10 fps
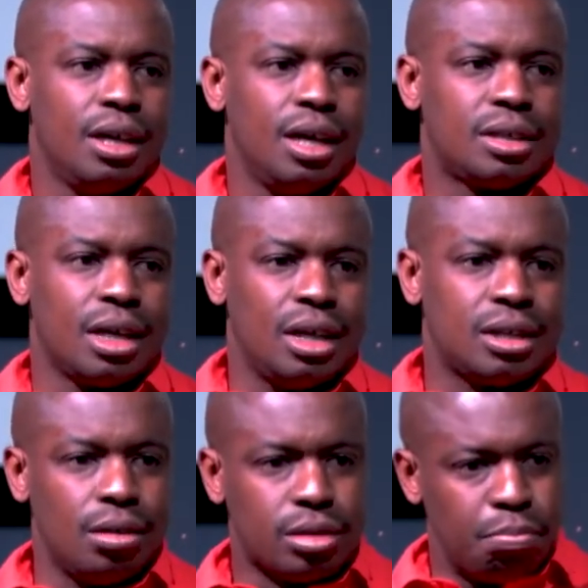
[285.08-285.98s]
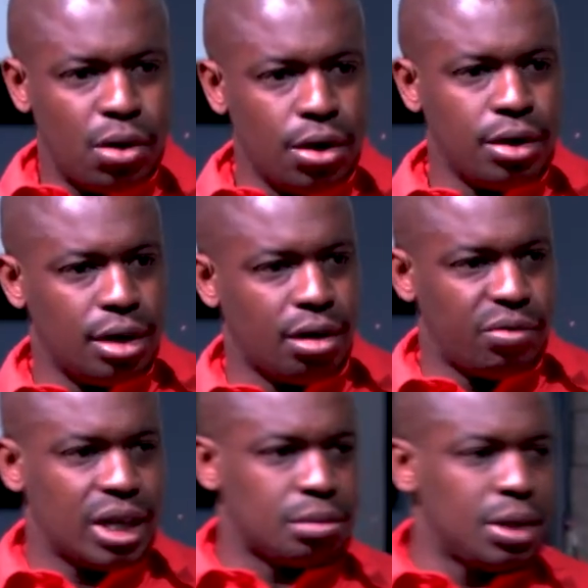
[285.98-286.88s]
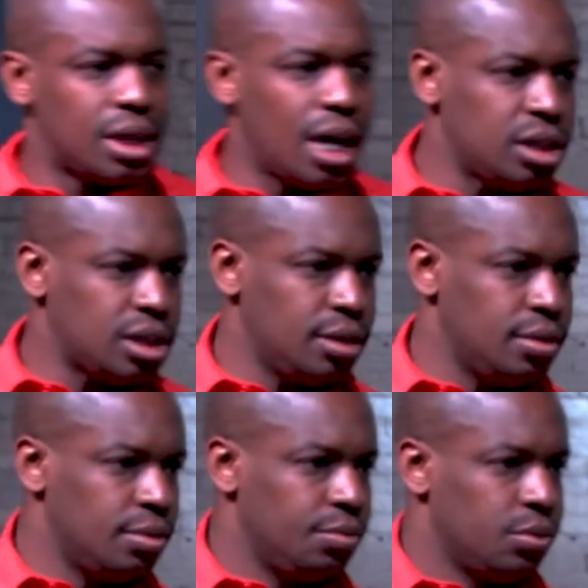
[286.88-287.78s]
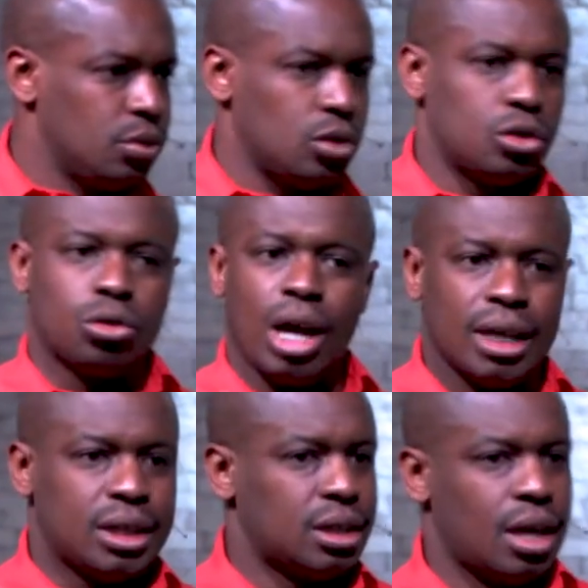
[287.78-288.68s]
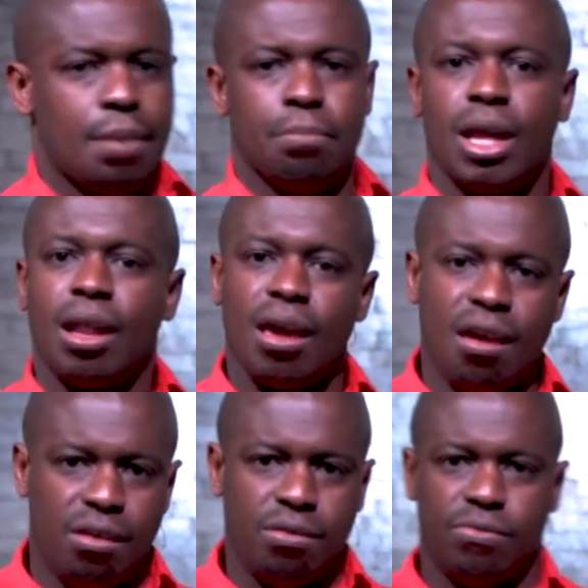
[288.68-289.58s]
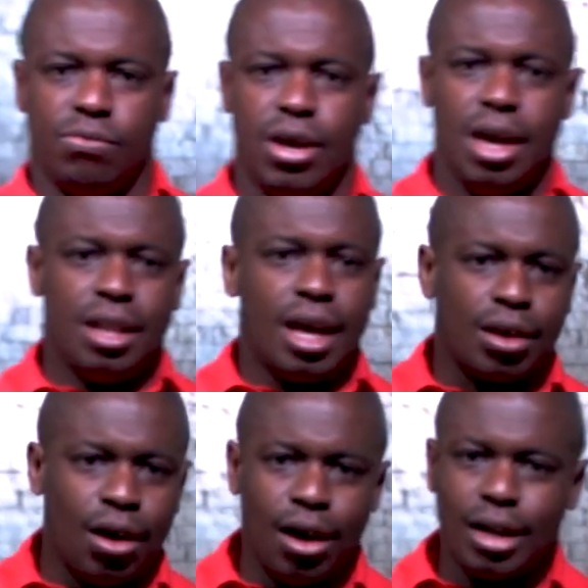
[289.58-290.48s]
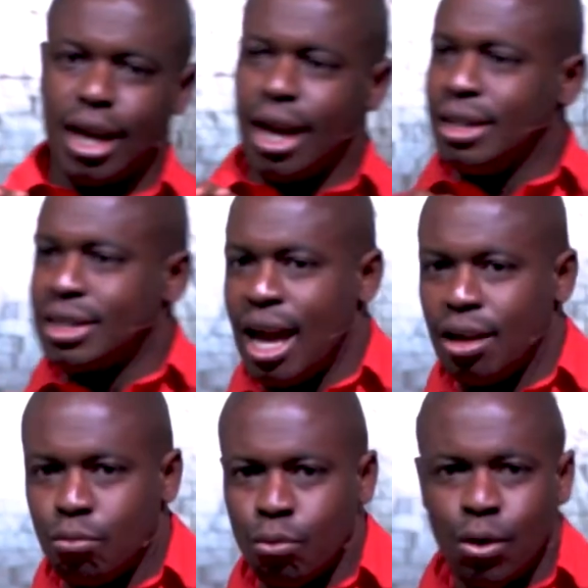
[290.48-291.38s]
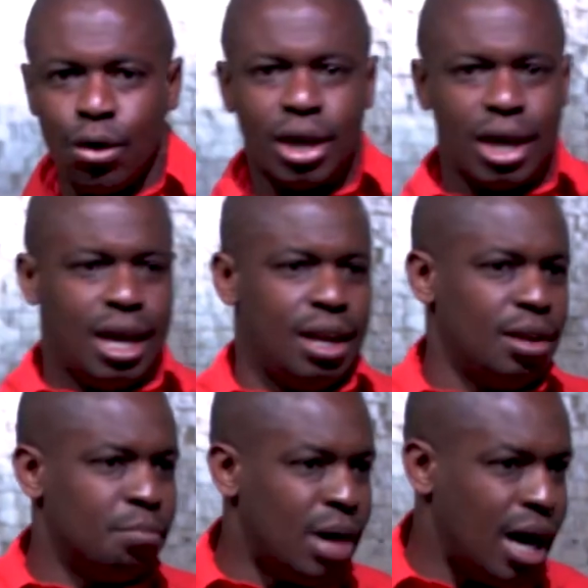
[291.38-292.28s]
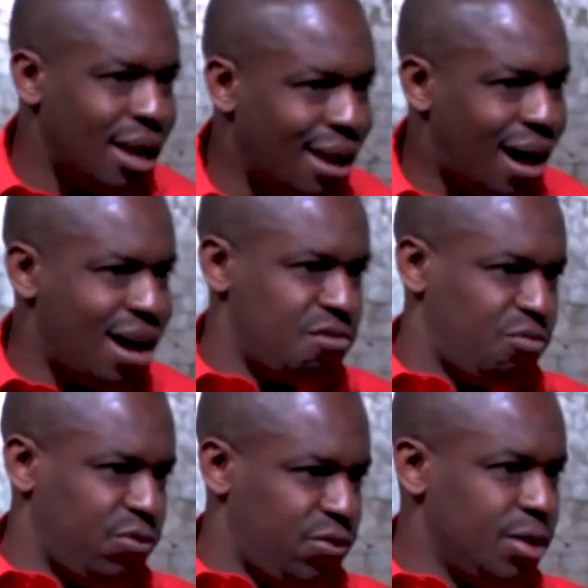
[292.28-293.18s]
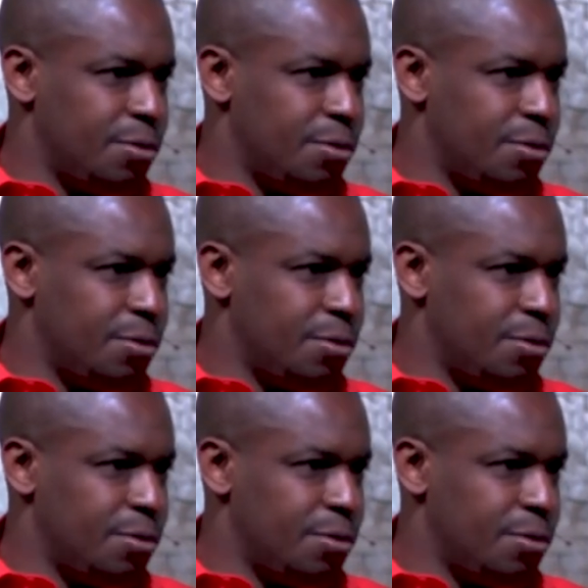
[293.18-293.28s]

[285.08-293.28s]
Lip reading: And so there's this burden of expectation to trust and believe that God is at work in my life,